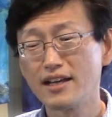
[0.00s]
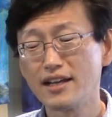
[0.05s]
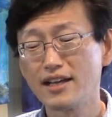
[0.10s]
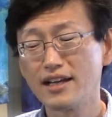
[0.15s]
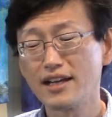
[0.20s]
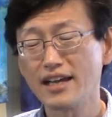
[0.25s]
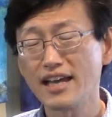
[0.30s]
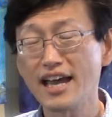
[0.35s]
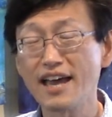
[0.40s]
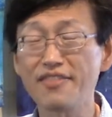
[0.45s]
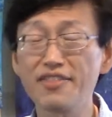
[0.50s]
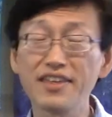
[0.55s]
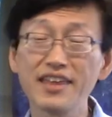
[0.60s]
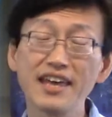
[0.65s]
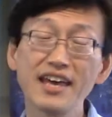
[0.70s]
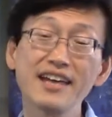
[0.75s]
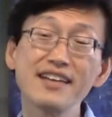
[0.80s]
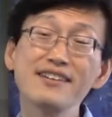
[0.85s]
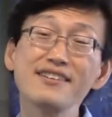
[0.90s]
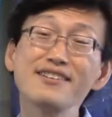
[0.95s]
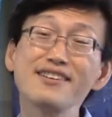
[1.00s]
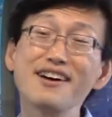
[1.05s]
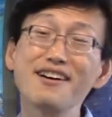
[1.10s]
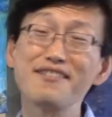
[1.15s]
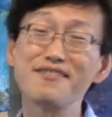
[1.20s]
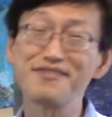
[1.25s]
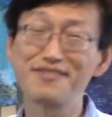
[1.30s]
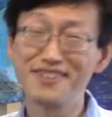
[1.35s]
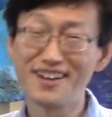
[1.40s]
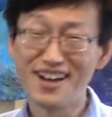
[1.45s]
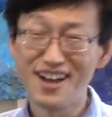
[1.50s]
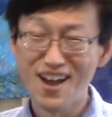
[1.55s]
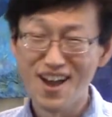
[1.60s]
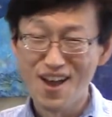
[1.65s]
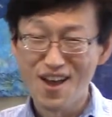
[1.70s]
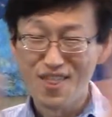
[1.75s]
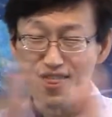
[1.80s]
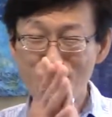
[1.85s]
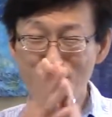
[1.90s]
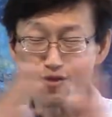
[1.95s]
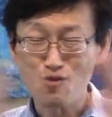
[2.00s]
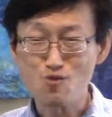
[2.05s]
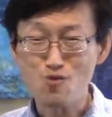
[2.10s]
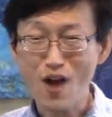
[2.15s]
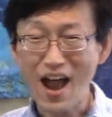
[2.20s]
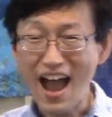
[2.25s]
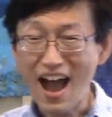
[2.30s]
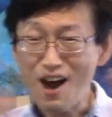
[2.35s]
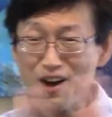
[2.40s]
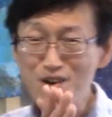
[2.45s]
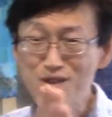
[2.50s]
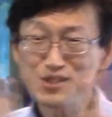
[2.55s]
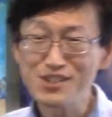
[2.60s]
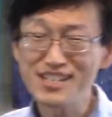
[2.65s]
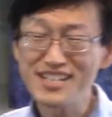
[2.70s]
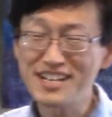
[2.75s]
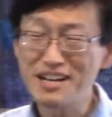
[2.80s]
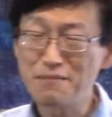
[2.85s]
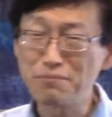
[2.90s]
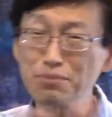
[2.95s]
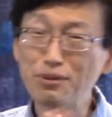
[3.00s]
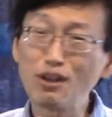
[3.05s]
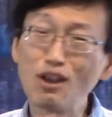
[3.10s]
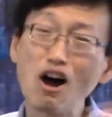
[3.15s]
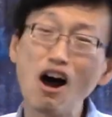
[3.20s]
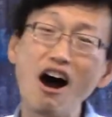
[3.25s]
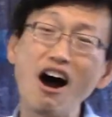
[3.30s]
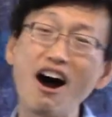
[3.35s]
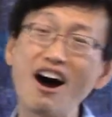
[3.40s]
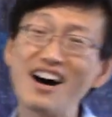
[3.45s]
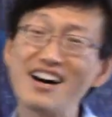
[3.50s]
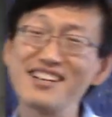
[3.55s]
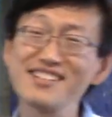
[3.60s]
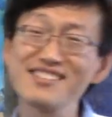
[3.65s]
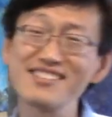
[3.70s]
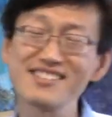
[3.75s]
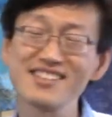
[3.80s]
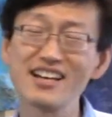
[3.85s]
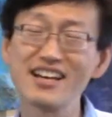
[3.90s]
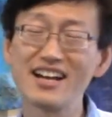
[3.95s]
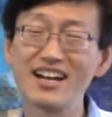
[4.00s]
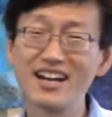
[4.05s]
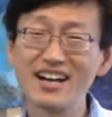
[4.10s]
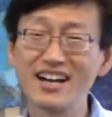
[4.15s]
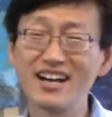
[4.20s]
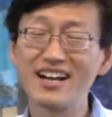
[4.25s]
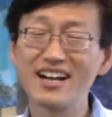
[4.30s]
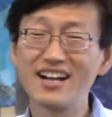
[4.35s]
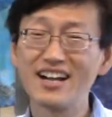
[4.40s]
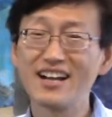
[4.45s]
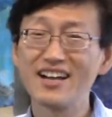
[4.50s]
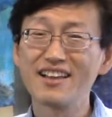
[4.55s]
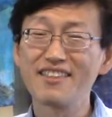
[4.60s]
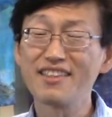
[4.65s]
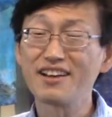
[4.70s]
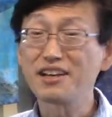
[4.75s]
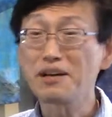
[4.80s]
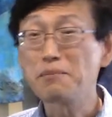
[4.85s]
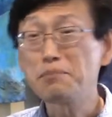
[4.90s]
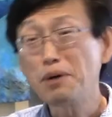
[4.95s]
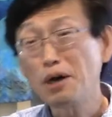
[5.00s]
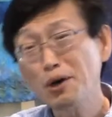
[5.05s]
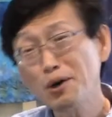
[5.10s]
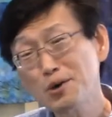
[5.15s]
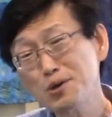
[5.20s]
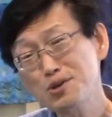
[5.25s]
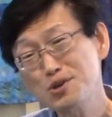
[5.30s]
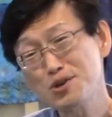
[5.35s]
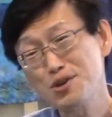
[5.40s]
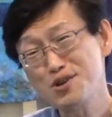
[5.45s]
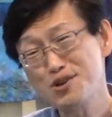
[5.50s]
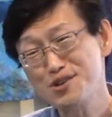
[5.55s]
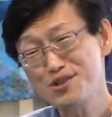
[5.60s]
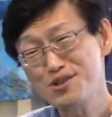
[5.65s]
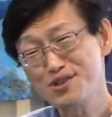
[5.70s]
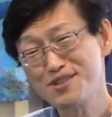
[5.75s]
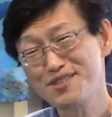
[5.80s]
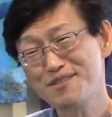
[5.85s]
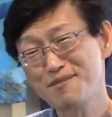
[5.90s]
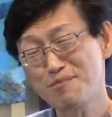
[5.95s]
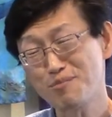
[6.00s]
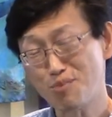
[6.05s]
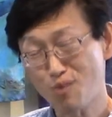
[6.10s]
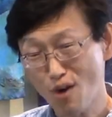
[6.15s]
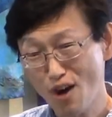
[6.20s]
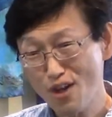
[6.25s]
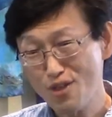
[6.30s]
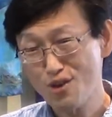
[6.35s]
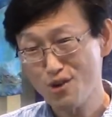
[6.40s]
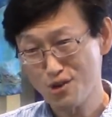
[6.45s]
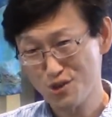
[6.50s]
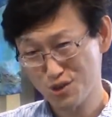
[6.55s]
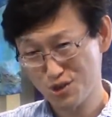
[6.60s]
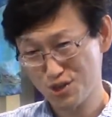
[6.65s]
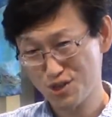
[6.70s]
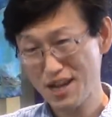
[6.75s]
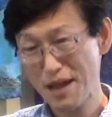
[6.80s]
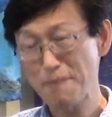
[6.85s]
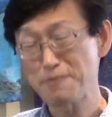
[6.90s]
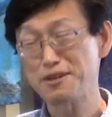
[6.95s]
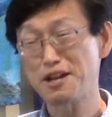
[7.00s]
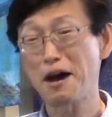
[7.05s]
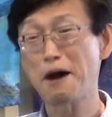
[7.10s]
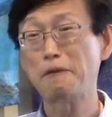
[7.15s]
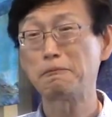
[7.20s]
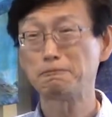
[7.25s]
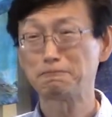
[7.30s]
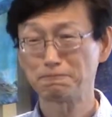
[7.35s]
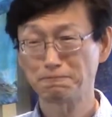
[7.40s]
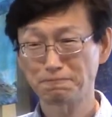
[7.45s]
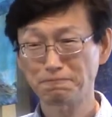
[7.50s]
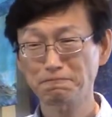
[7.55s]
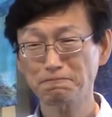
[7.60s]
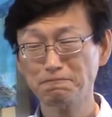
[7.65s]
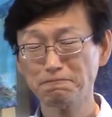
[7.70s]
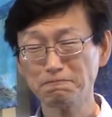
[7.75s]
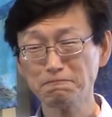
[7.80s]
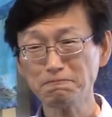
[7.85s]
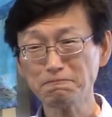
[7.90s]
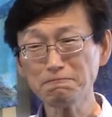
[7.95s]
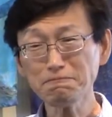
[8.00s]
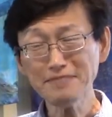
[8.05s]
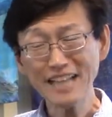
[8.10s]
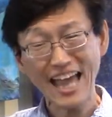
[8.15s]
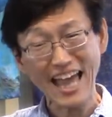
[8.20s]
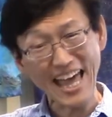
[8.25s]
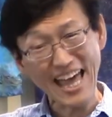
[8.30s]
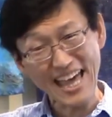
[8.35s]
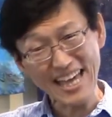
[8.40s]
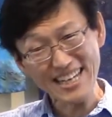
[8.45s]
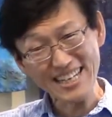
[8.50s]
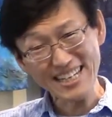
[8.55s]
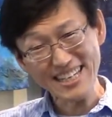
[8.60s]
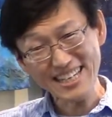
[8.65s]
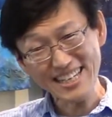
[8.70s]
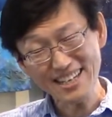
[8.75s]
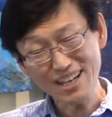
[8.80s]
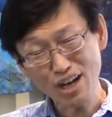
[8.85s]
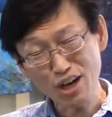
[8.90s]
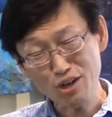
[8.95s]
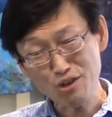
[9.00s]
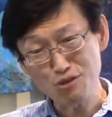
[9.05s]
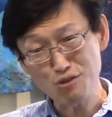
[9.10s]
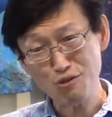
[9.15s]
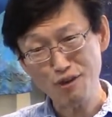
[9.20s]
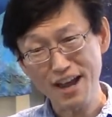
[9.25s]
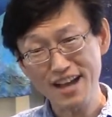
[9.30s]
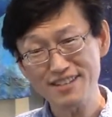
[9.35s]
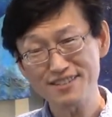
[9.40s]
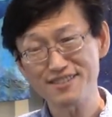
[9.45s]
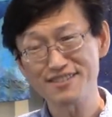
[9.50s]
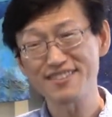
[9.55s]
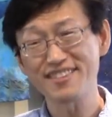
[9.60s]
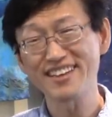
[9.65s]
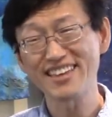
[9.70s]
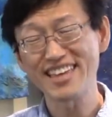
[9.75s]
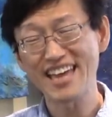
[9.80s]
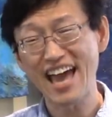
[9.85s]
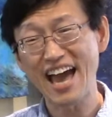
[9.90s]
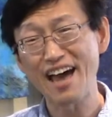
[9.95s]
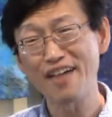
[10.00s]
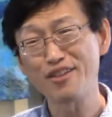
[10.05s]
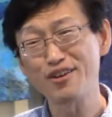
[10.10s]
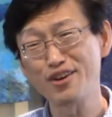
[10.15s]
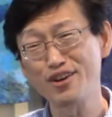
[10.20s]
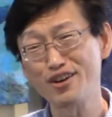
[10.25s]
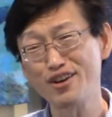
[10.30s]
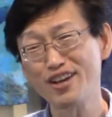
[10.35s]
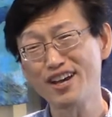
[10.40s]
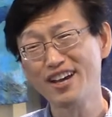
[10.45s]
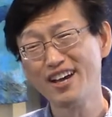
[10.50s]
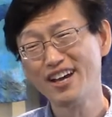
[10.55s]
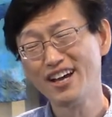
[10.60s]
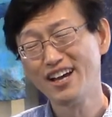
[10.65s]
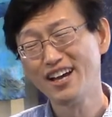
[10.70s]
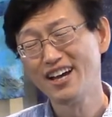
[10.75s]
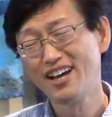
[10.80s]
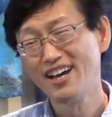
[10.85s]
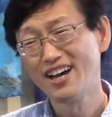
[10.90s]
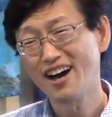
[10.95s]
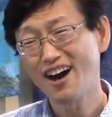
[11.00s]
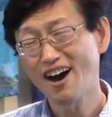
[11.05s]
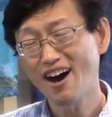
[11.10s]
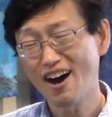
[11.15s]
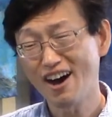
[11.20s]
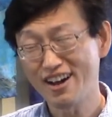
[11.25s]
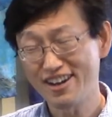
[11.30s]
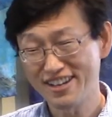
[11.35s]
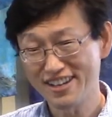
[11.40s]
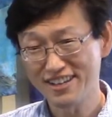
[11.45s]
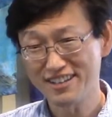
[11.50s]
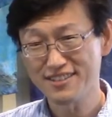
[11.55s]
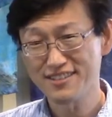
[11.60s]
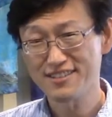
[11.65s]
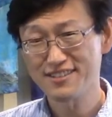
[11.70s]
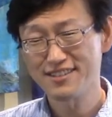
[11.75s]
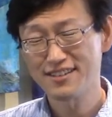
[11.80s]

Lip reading: At the end of the rousing applause, the composer's brother stepped up and he addressed the gathered audience.